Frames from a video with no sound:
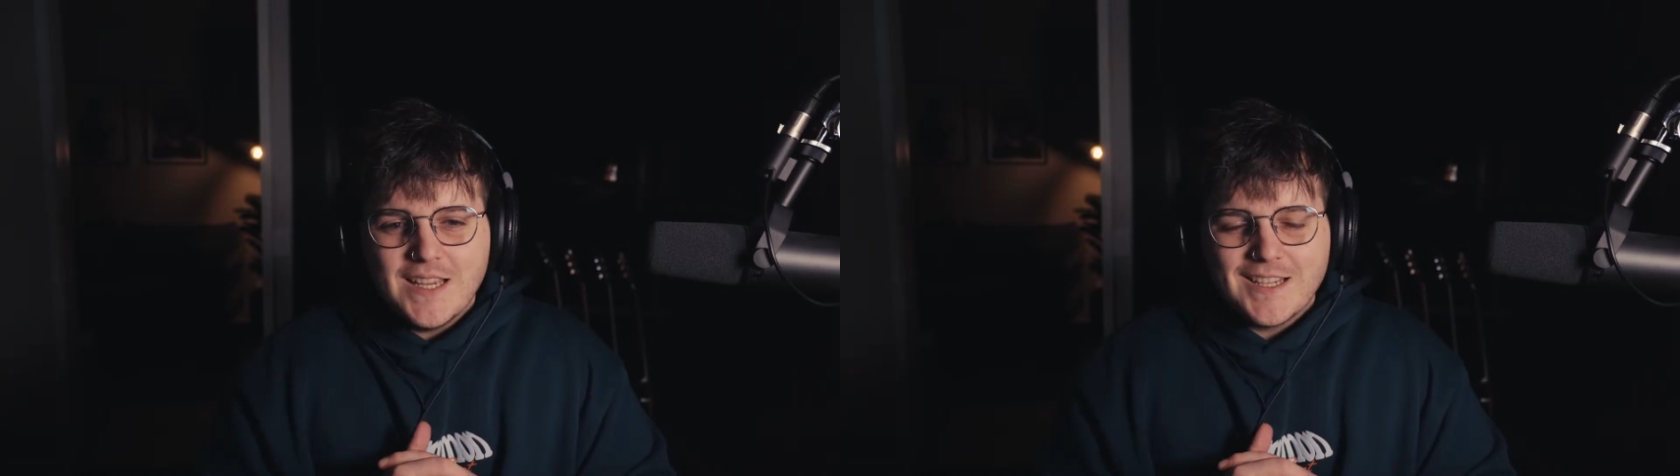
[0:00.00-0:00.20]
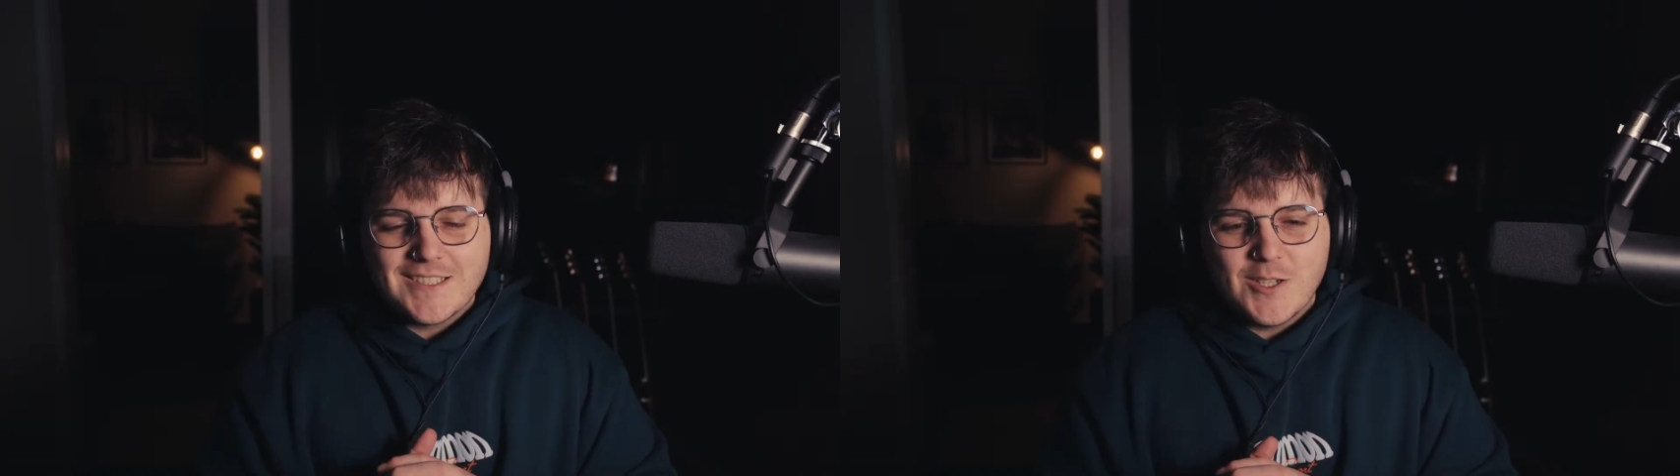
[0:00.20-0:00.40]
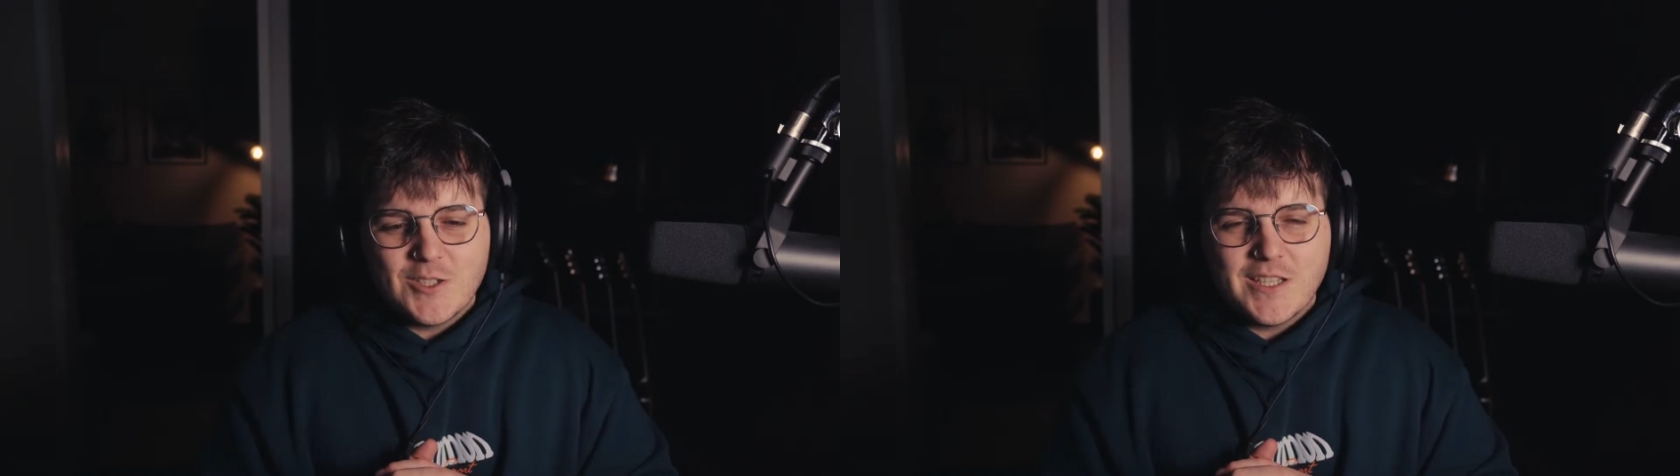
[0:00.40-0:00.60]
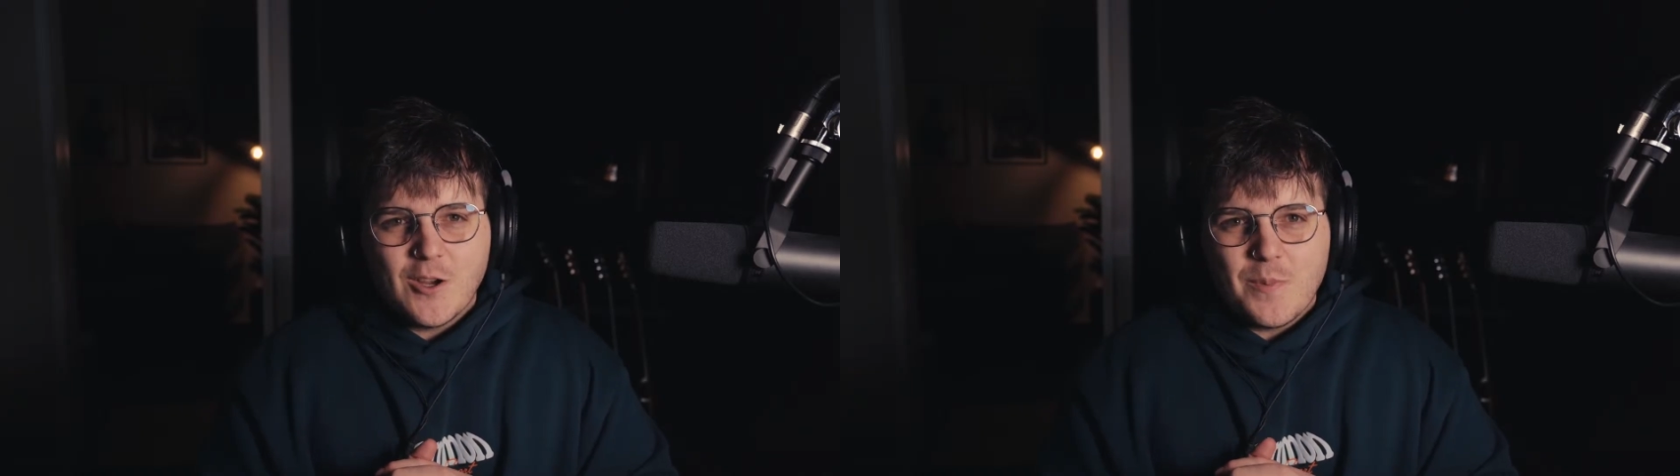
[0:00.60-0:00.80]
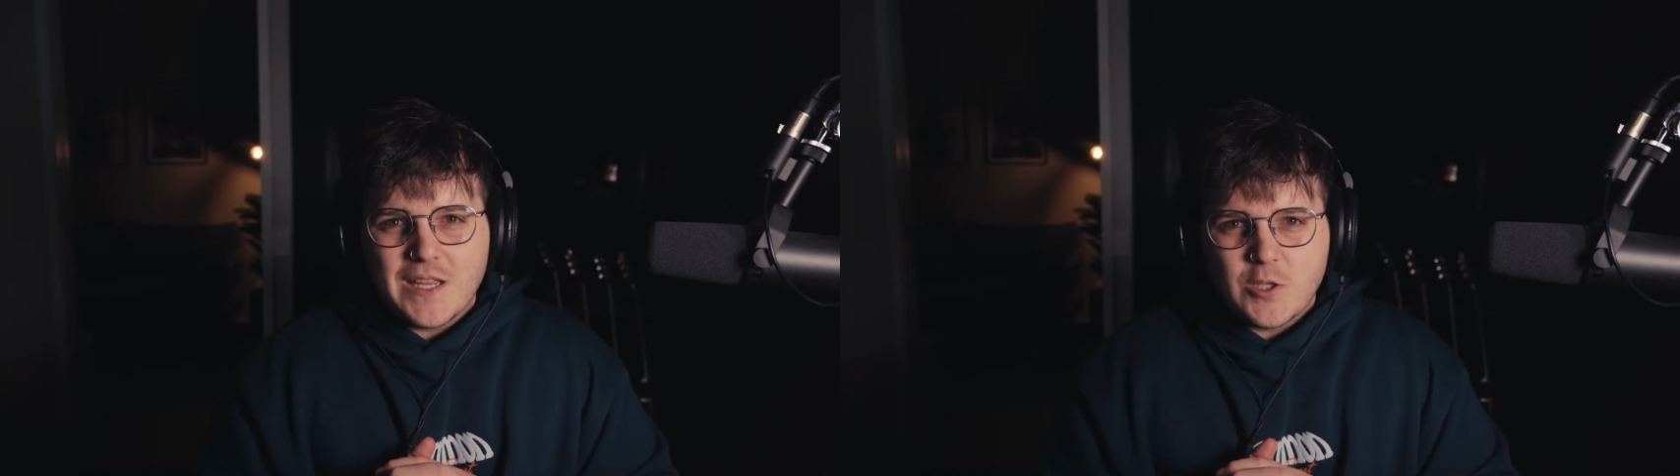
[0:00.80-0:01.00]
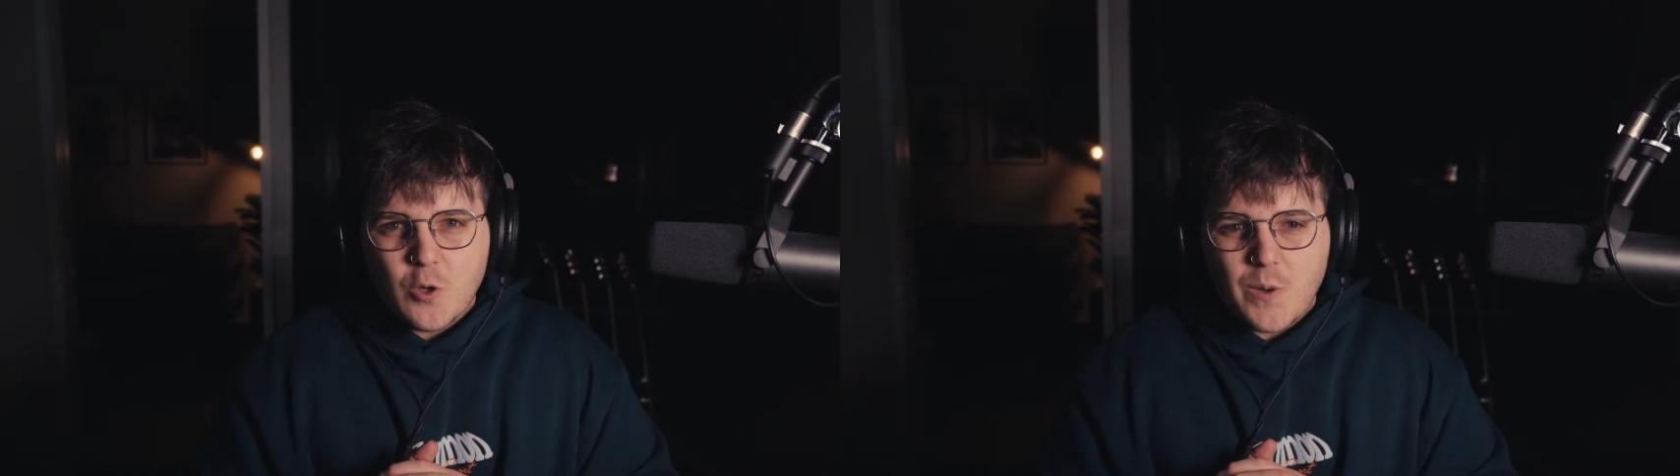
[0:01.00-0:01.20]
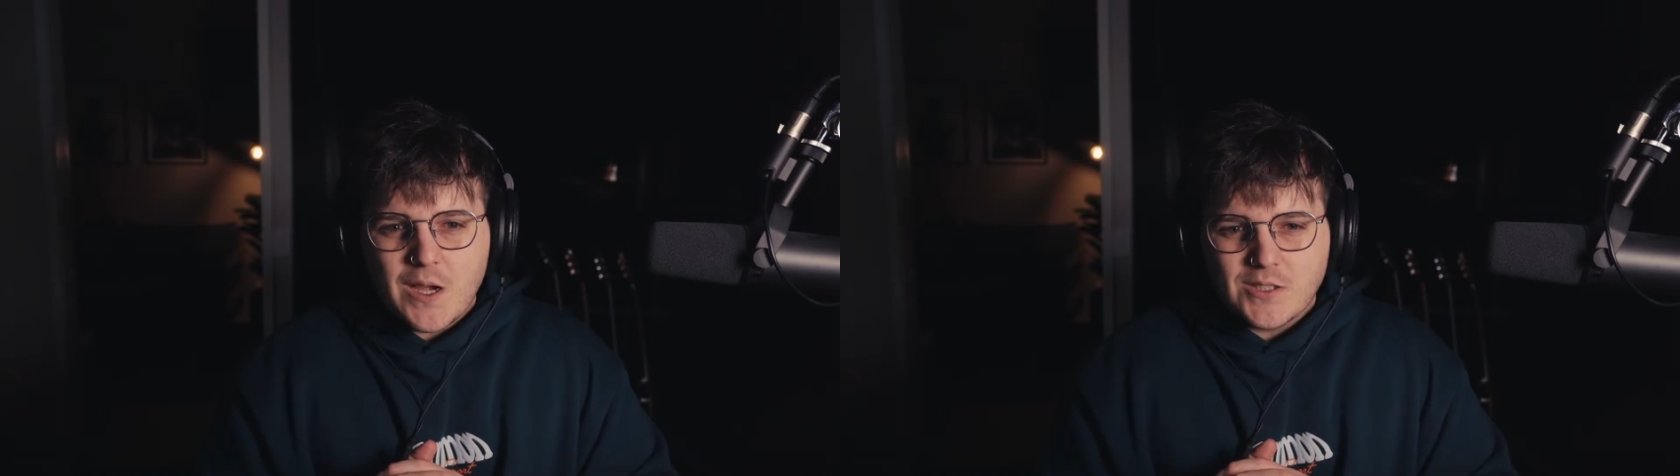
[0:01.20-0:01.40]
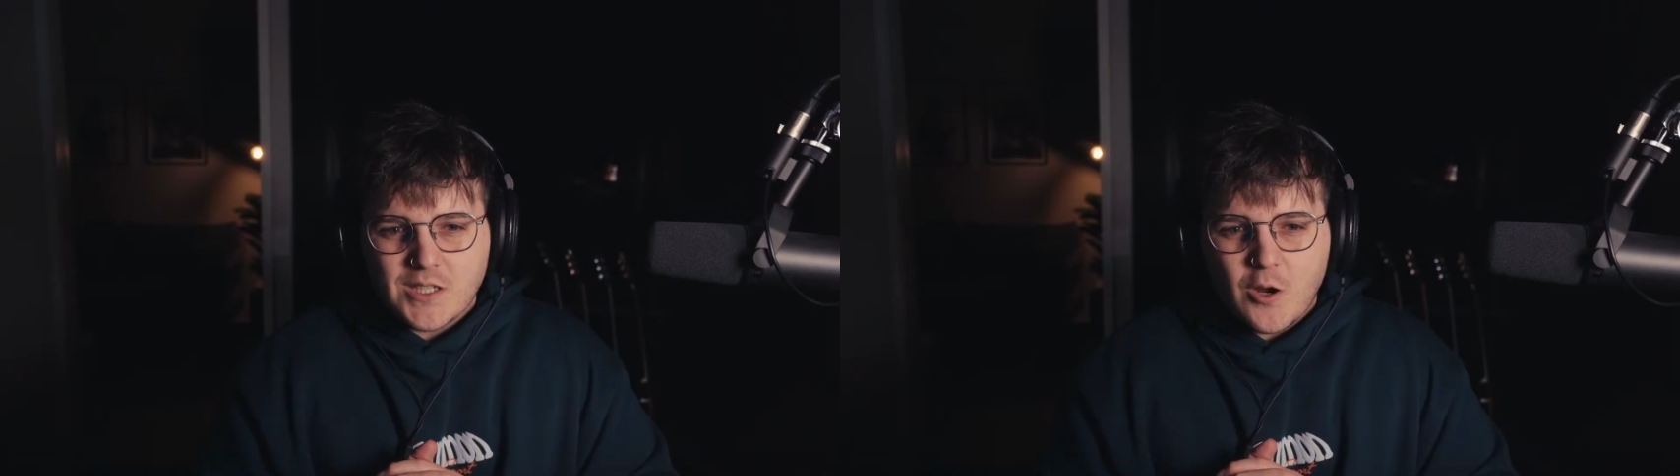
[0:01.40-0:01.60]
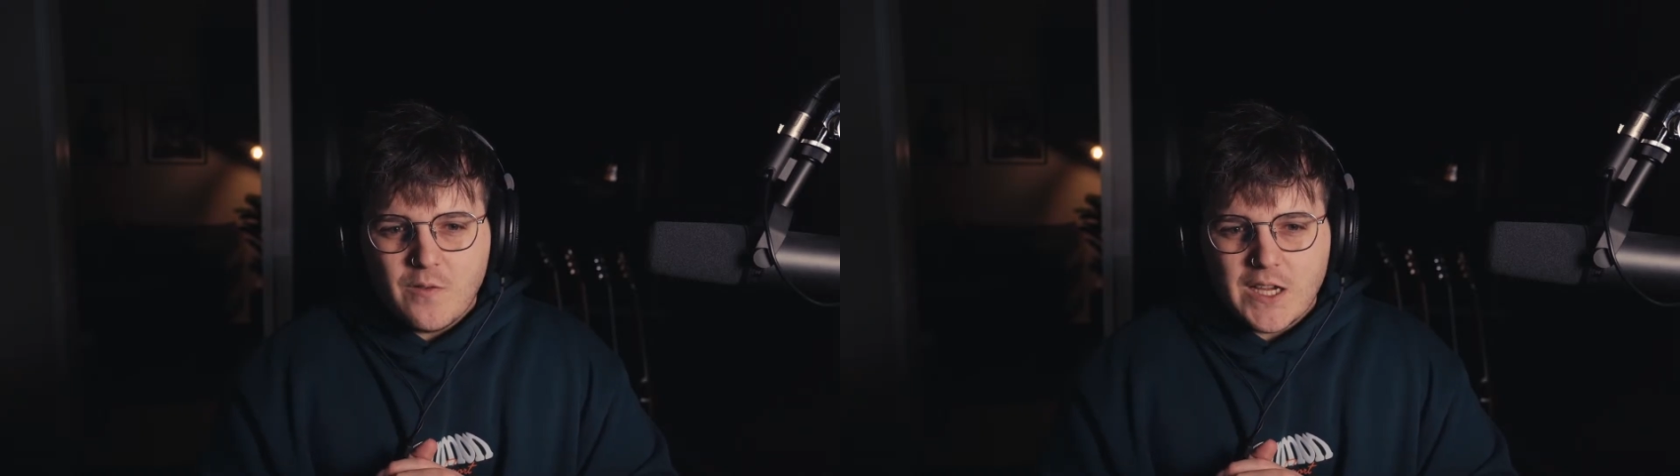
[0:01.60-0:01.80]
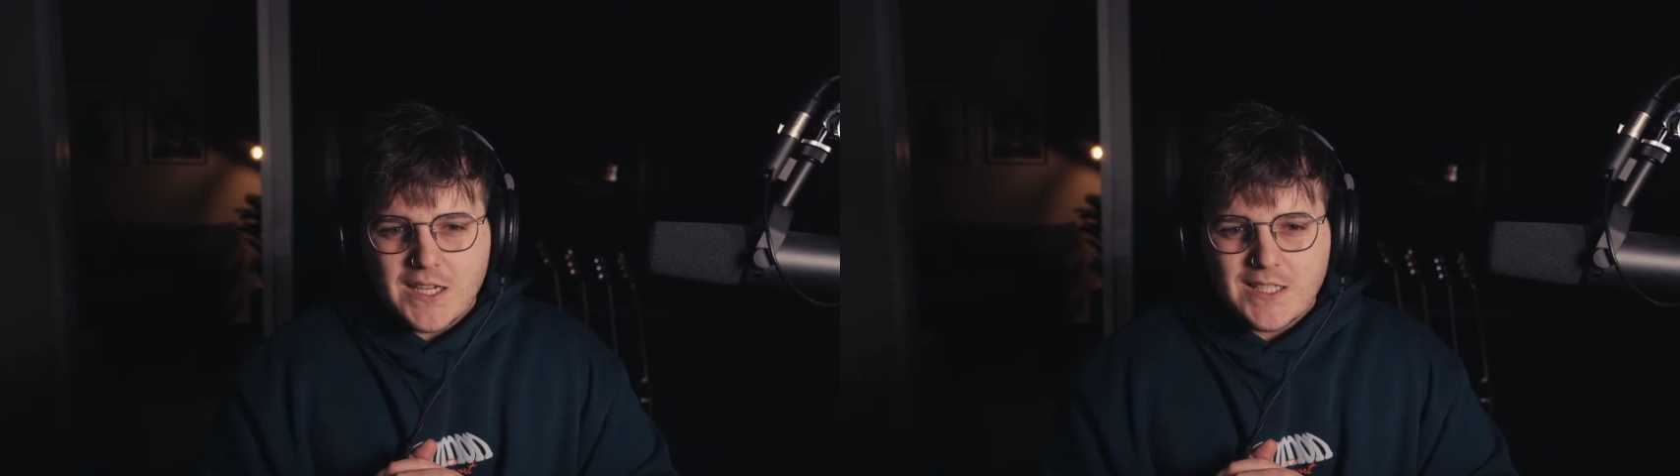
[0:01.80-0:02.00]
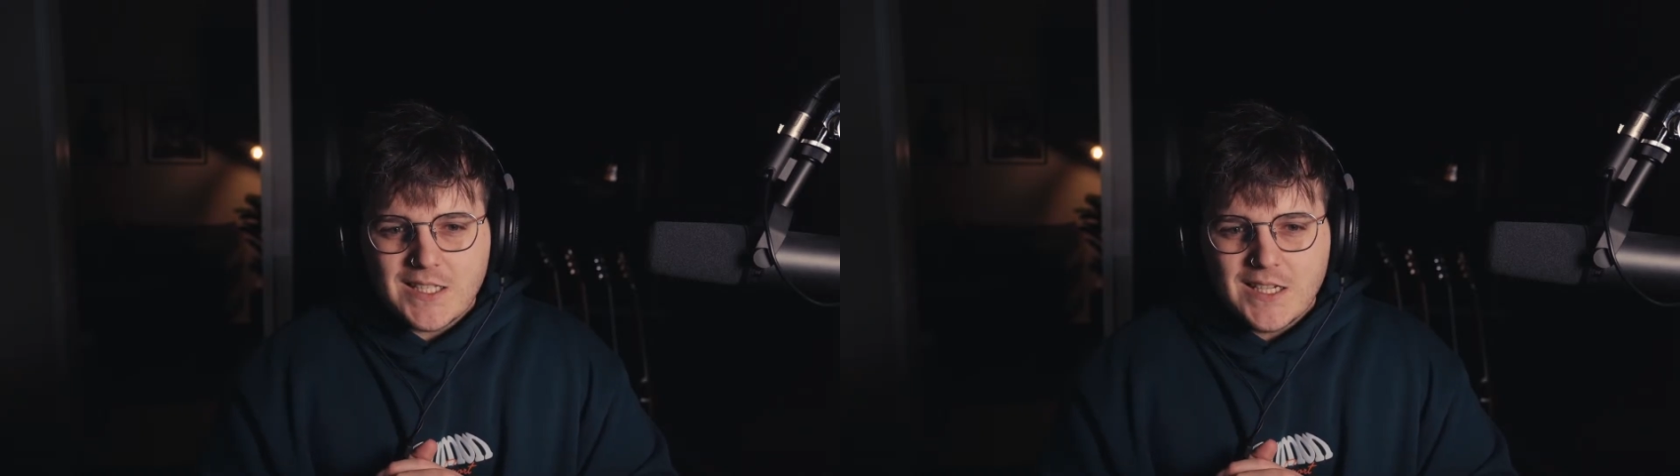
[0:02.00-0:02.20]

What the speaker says: because I usually go about 2 hours and it overheats.